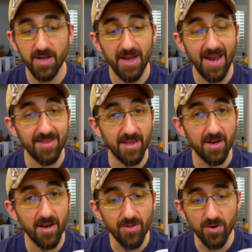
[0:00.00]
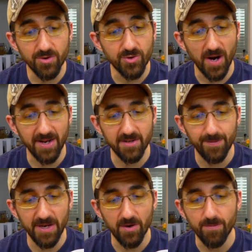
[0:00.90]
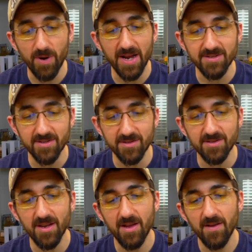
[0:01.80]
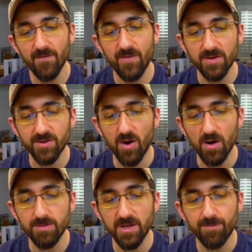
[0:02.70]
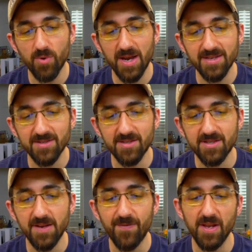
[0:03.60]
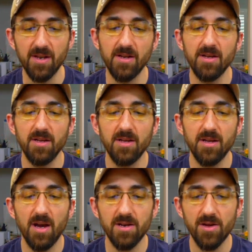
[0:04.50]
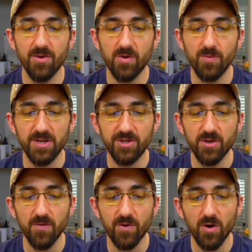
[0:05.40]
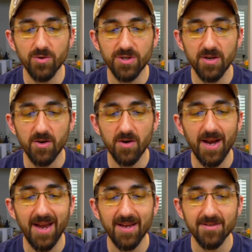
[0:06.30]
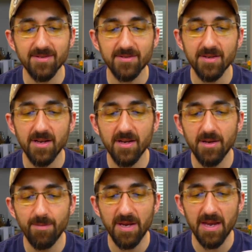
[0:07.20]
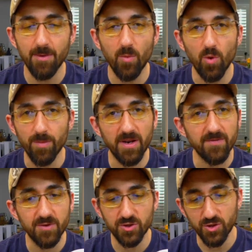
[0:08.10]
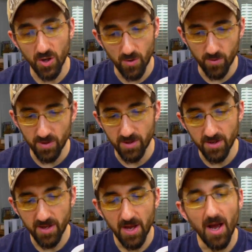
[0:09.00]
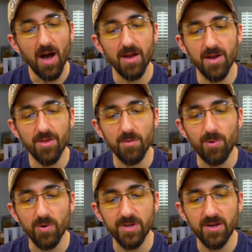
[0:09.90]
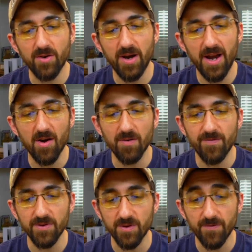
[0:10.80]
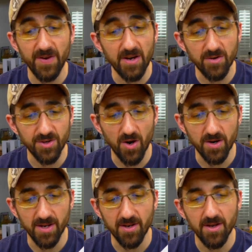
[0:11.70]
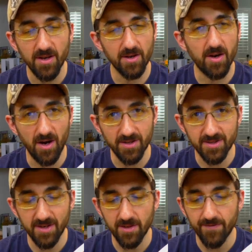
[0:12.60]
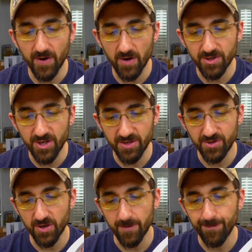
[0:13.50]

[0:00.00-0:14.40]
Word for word: And then another, trying to beat her breasts, felt arms upraised stiffen. Another, reaching over ocean, her hands became a woman of stone. Another pulled at her hair and felt her fingers harden, caught in the very gesture.